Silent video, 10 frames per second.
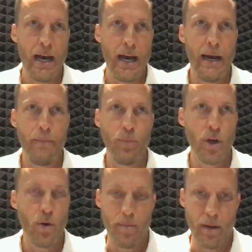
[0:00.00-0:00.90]
We
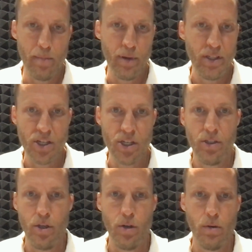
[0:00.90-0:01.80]
don't want to be in a position
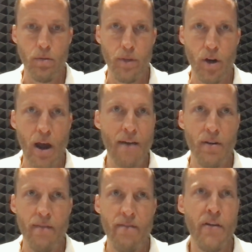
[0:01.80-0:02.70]
to, have
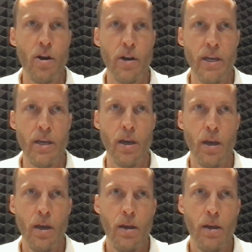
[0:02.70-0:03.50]
a very